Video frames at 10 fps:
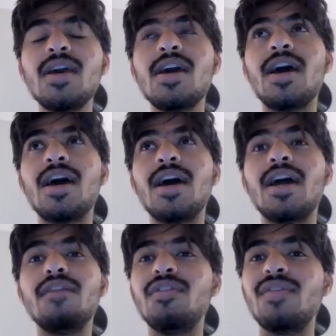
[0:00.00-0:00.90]

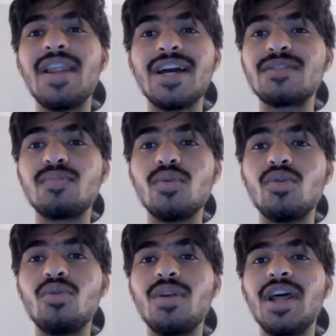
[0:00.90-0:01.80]
And we will
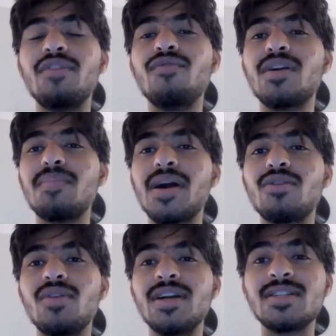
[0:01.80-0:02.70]
explore what
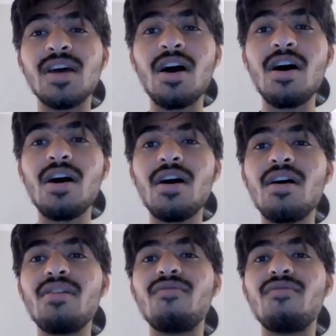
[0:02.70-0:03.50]
macrolides are,